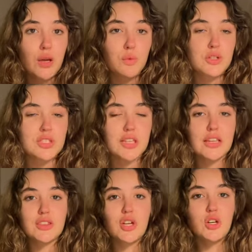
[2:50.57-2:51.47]
which is
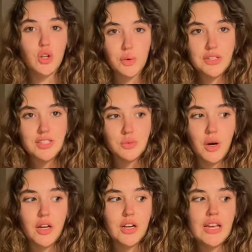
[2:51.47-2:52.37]
like the newest
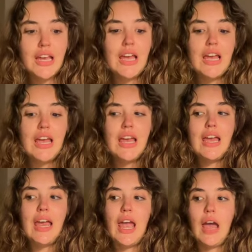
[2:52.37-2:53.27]
one,
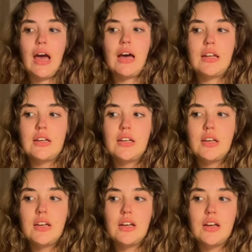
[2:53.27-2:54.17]
and
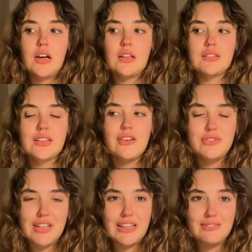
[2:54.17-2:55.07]

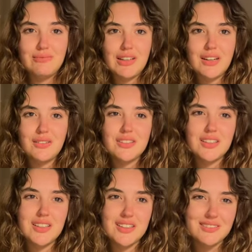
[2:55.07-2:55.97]
loved it. And I was
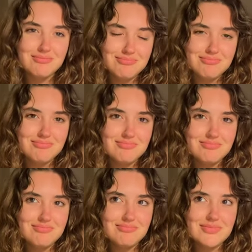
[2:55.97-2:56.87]
like,
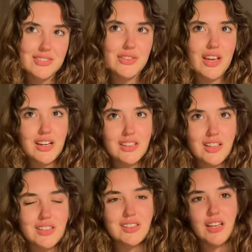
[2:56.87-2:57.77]
if Katie
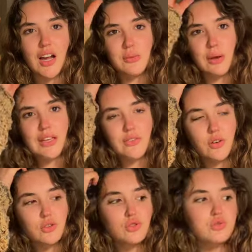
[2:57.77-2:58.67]
likes it, I might give it
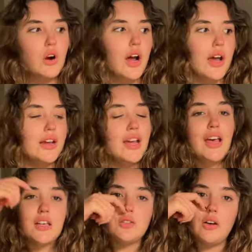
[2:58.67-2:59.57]
a try.
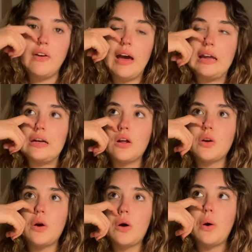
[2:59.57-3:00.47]
So I've had it
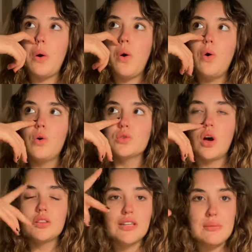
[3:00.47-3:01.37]
on hold
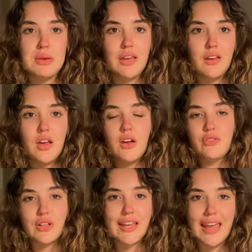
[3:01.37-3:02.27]
on Libby
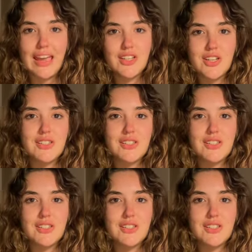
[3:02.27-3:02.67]
for like ages.